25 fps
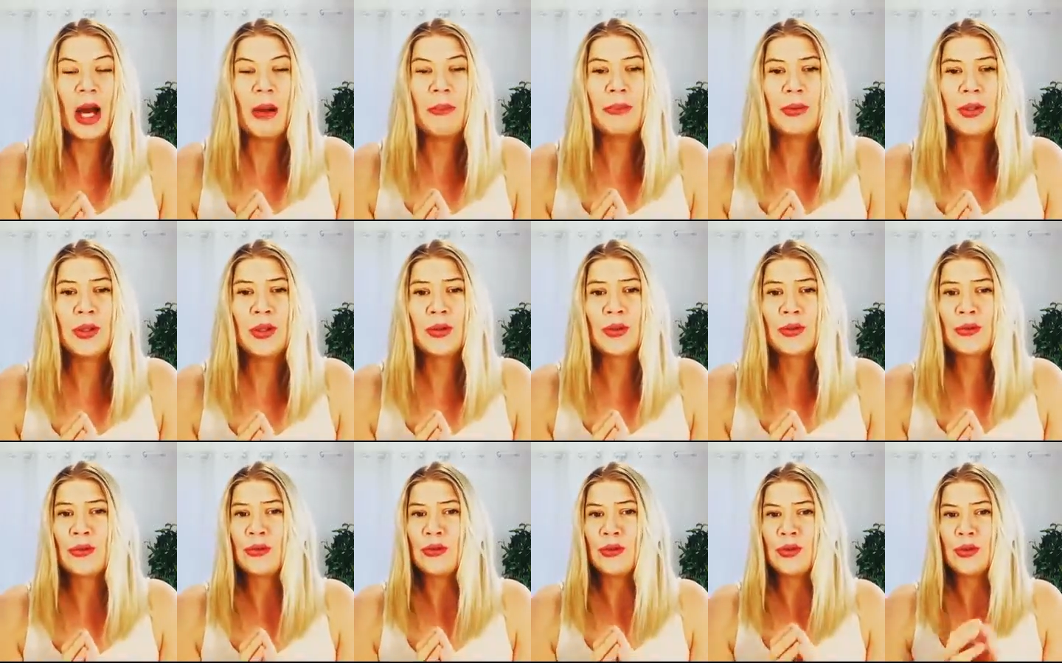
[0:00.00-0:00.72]

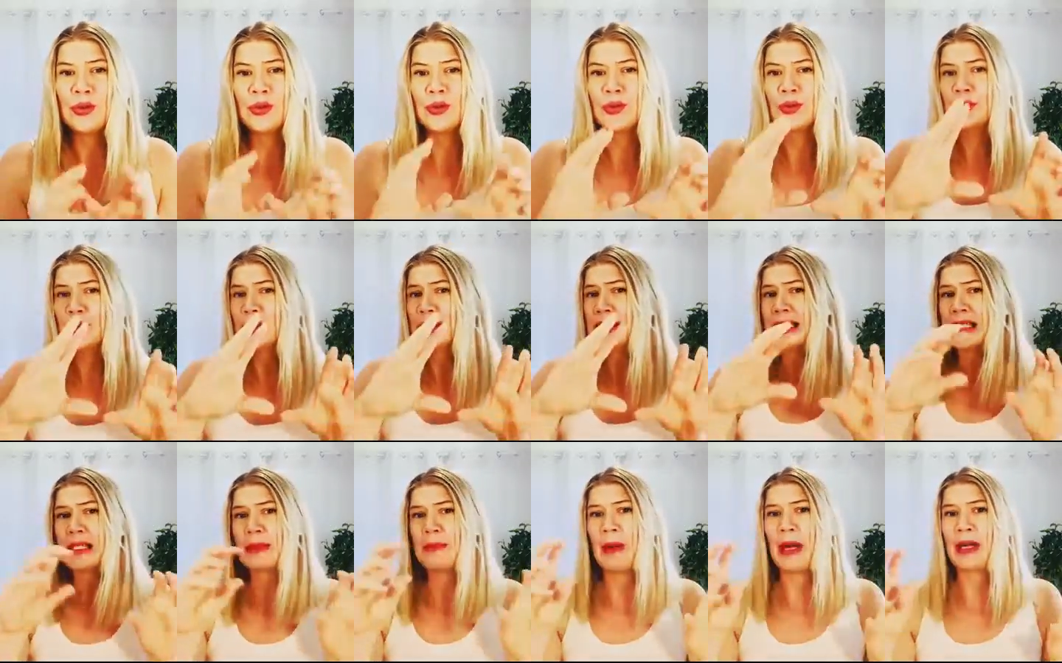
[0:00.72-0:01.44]
beautiful,
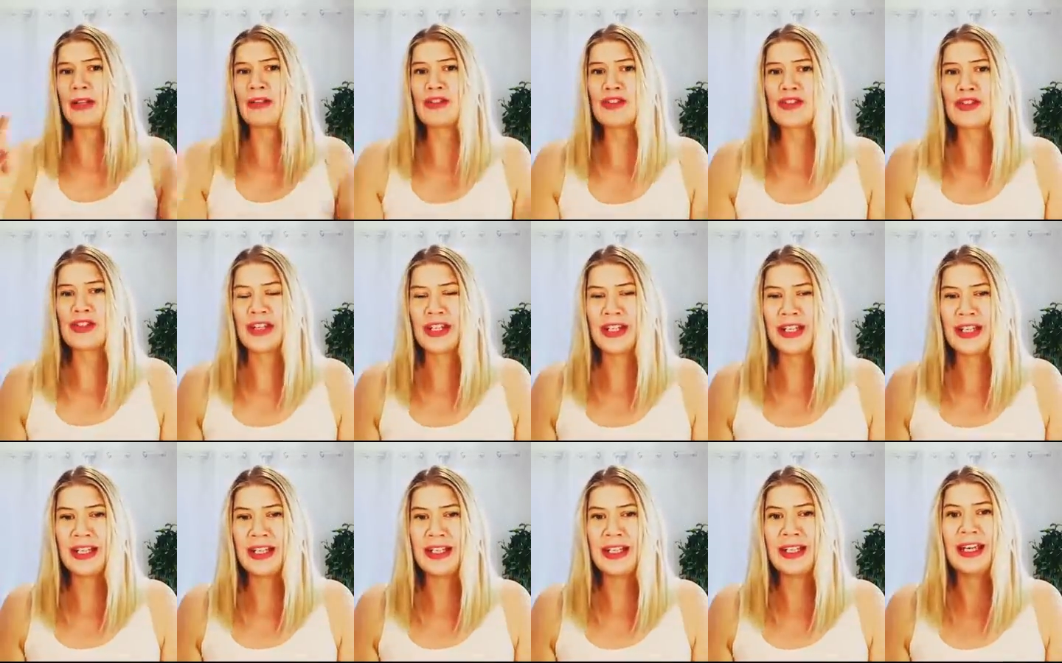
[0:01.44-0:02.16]

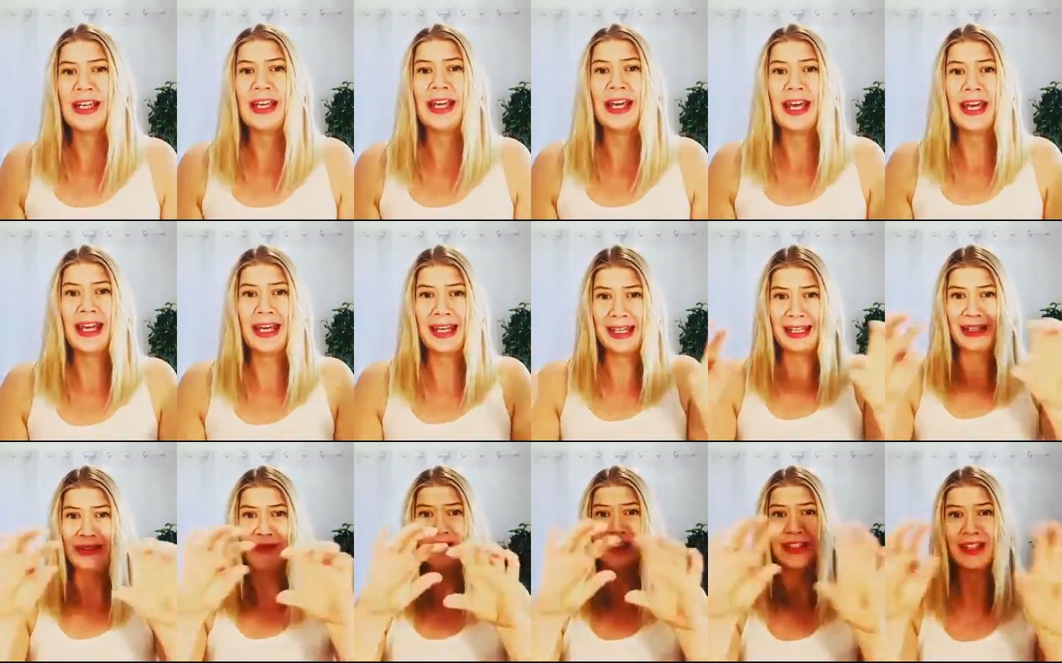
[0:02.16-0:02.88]
spongy,
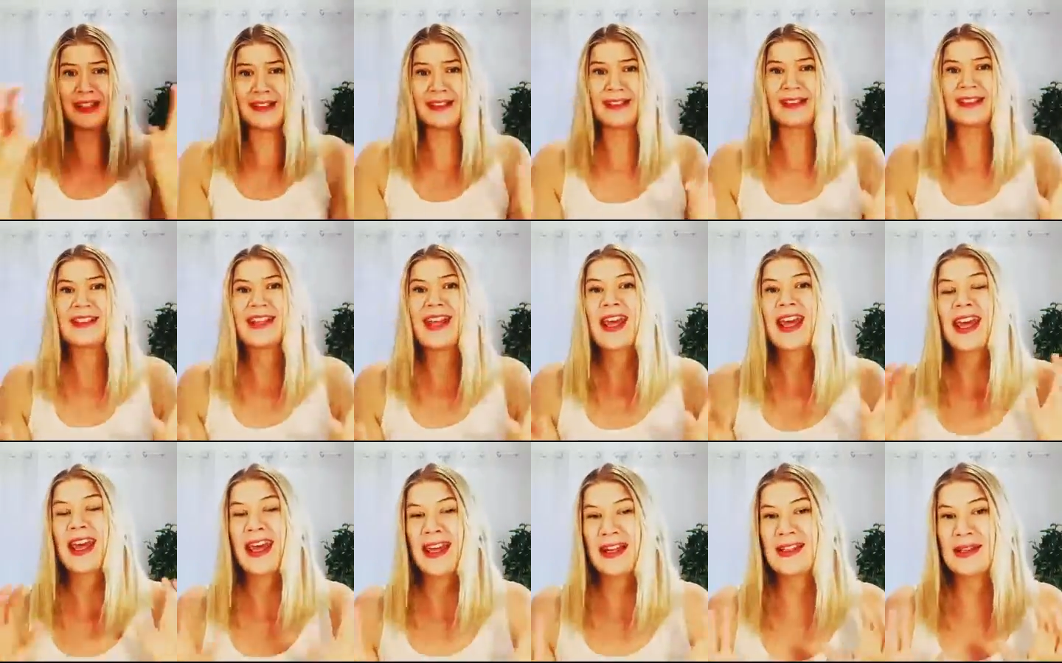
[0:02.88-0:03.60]
even
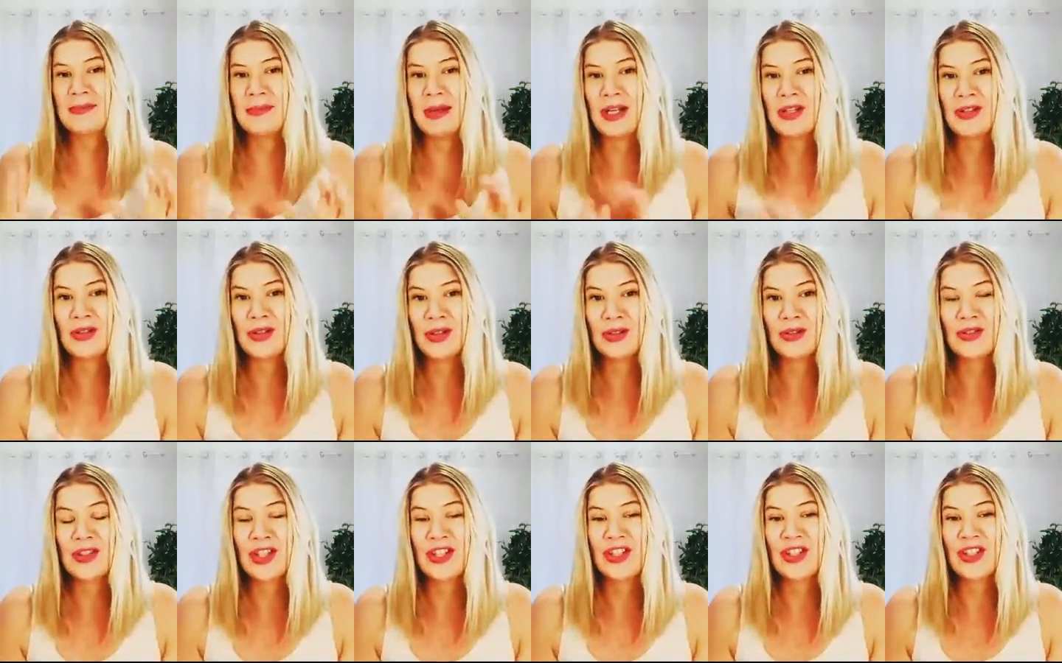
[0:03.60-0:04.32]
endometrial
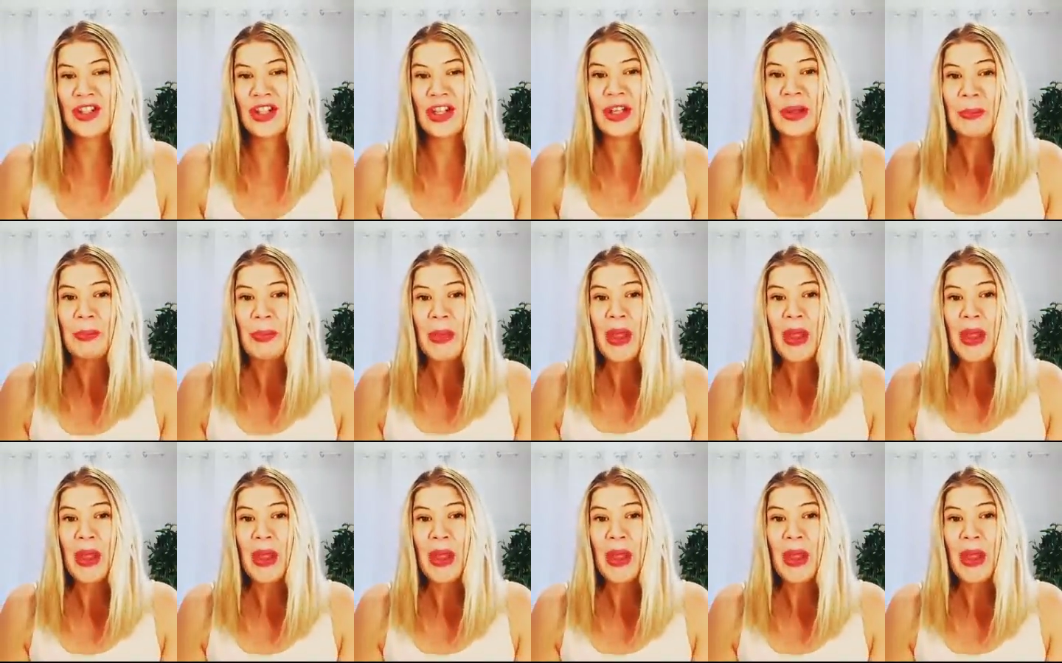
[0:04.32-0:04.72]
tissue.